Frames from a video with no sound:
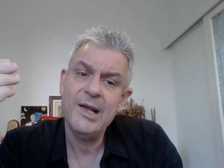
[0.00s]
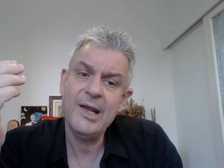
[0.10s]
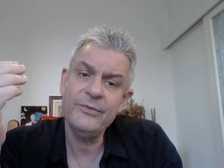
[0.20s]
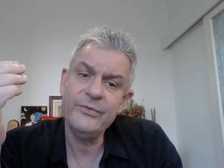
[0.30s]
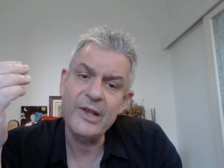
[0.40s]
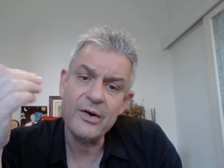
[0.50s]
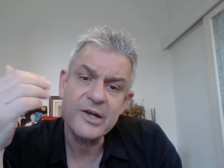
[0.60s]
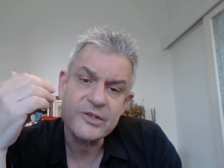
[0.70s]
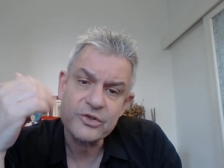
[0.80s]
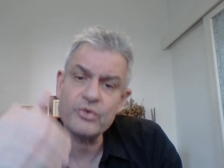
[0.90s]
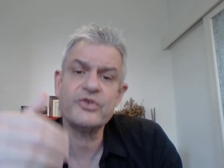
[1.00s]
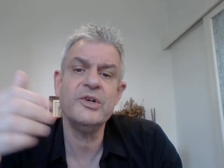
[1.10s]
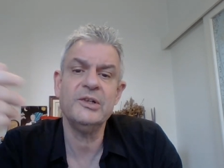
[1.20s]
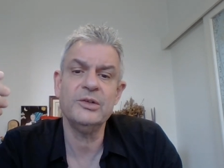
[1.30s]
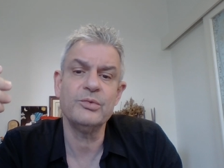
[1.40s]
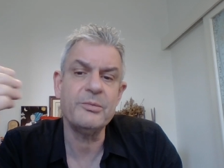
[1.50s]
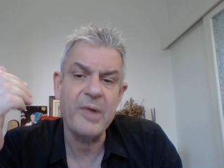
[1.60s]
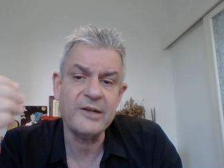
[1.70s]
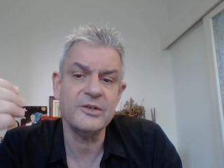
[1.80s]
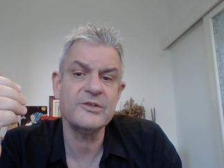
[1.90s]
and they are associated with
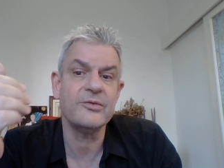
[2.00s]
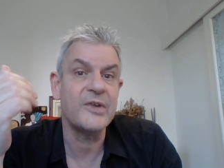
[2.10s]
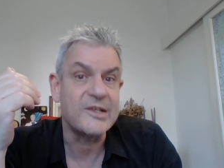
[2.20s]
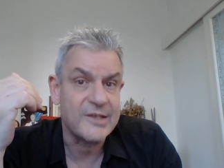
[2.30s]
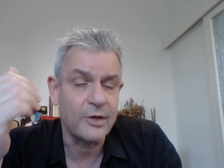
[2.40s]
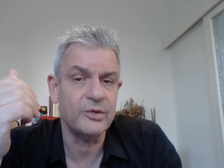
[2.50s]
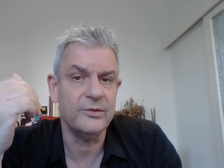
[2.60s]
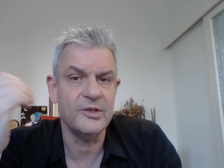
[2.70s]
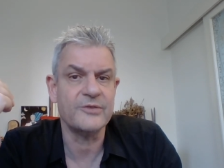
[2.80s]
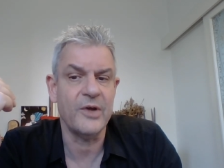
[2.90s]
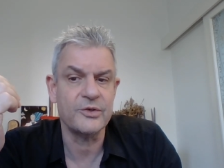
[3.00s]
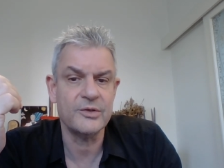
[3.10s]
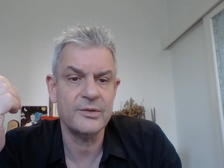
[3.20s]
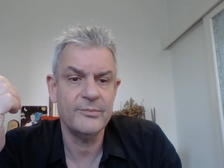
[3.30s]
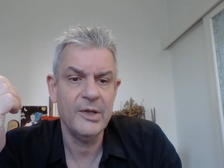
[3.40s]
patterns of executive dysfunction.